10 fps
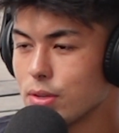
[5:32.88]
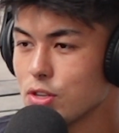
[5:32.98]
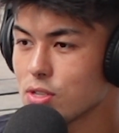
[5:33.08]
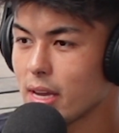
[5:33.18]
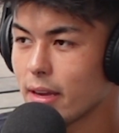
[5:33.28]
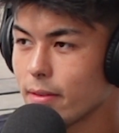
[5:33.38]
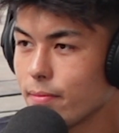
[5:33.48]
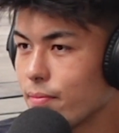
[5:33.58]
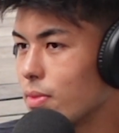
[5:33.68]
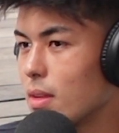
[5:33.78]
than just like,
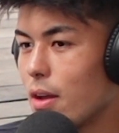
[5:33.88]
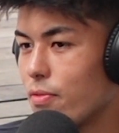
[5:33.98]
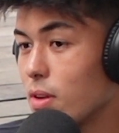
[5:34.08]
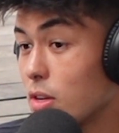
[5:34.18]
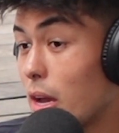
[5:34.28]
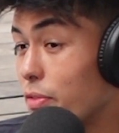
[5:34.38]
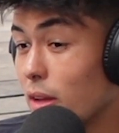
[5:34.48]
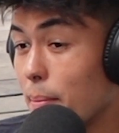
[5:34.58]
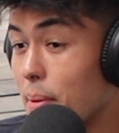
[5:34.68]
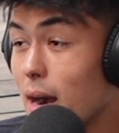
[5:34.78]
I feel
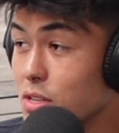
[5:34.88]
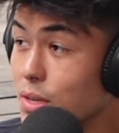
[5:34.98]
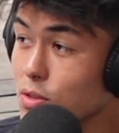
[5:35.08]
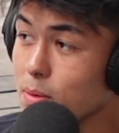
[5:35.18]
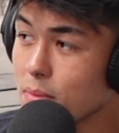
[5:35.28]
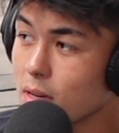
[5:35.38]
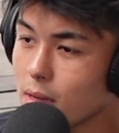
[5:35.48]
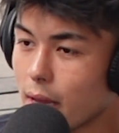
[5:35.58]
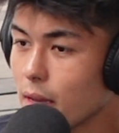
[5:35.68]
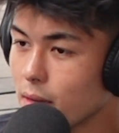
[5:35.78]
like a boxing or something.
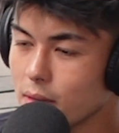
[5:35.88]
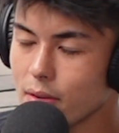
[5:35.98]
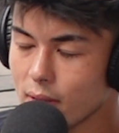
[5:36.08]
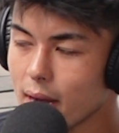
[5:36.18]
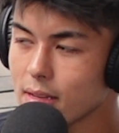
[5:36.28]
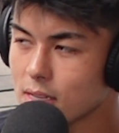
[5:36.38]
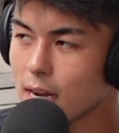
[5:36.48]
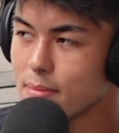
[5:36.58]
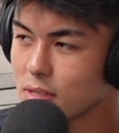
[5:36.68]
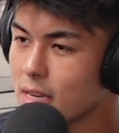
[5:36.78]
Like a lot of
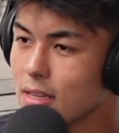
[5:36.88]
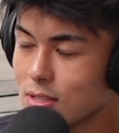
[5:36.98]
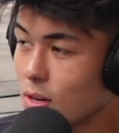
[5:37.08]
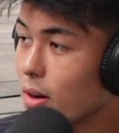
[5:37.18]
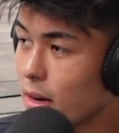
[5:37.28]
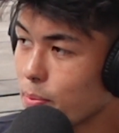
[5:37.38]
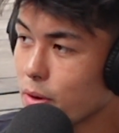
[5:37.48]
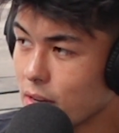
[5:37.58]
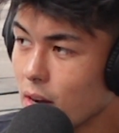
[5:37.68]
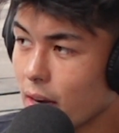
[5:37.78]
times, kids start at a
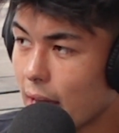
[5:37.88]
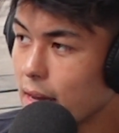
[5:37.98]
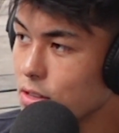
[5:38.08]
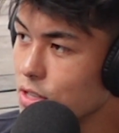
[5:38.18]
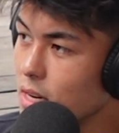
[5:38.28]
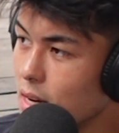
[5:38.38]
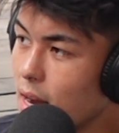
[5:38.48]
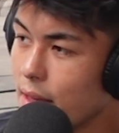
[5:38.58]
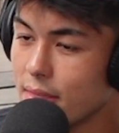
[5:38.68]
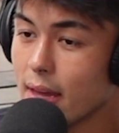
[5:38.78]
pretty young age,
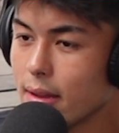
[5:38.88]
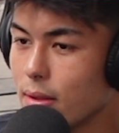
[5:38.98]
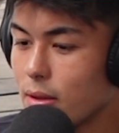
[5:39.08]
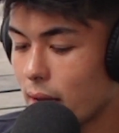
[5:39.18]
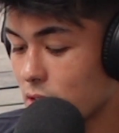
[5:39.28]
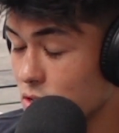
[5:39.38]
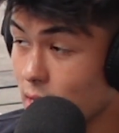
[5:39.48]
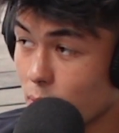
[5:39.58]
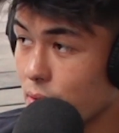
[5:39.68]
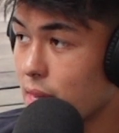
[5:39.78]
and then they like
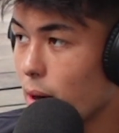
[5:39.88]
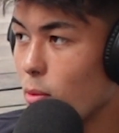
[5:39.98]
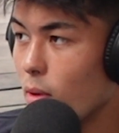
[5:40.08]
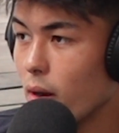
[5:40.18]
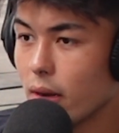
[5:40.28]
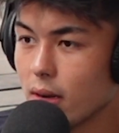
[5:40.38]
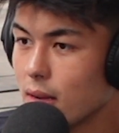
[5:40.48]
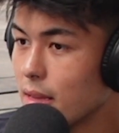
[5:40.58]
stick with that one